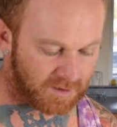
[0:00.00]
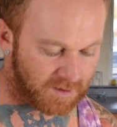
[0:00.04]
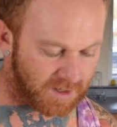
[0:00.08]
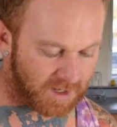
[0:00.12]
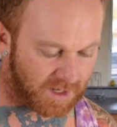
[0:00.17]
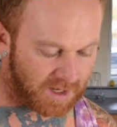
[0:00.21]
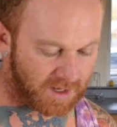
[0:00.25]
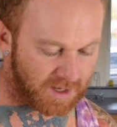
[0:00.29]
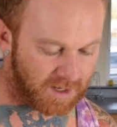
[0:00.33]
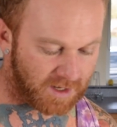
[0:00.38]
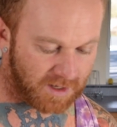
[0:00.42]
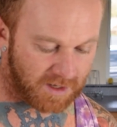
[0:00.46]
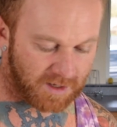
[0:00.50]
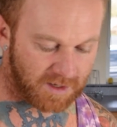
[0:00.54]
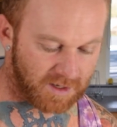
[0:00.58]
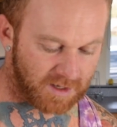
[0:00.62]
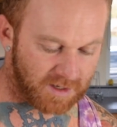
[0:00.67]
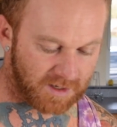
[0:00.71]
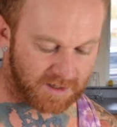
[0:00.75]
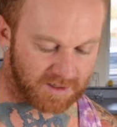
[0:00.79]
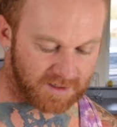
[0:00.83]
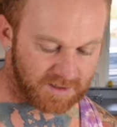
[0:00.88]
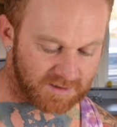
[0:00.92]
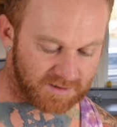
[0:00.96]
It
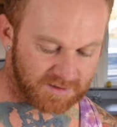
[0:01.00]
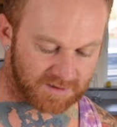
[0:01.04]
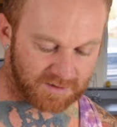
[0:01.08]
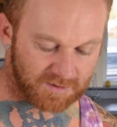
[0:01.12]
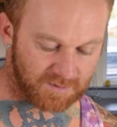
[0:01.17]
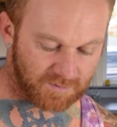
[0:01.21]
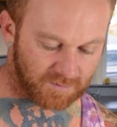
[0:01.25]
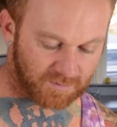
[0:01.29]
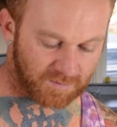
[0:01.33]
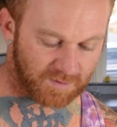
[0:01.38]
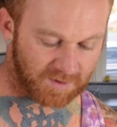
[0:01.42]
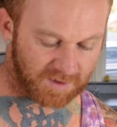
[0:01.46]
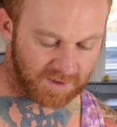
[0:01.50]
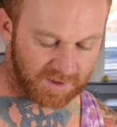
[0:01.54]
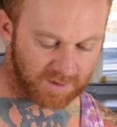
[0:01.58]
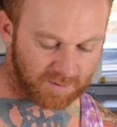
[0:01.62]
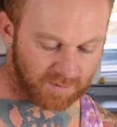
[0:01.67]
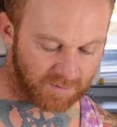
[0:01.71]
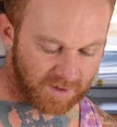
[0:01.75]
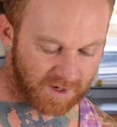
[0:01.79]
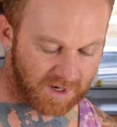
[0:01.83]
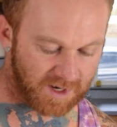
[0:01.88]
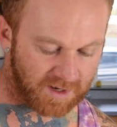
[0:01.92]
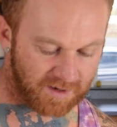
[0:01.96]
is really
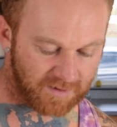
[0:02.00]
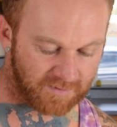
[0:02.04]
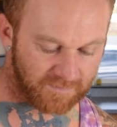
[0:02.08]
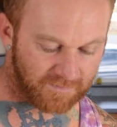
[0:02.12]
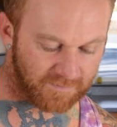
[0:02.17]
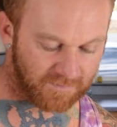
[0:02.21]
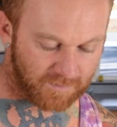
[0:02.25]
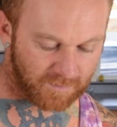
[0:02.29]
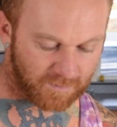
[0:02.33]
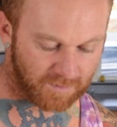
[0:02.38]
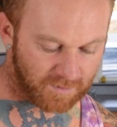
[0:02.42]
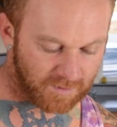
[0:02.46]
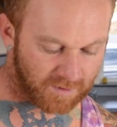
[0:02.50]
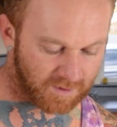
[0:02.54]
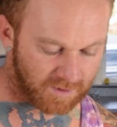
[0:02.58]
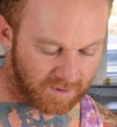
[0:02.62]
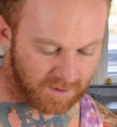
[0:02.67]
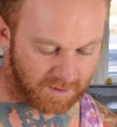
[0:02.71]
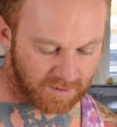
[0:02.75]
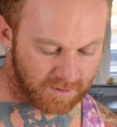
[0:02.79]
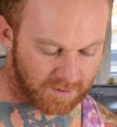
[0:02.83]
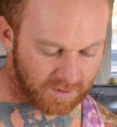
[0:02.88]
great for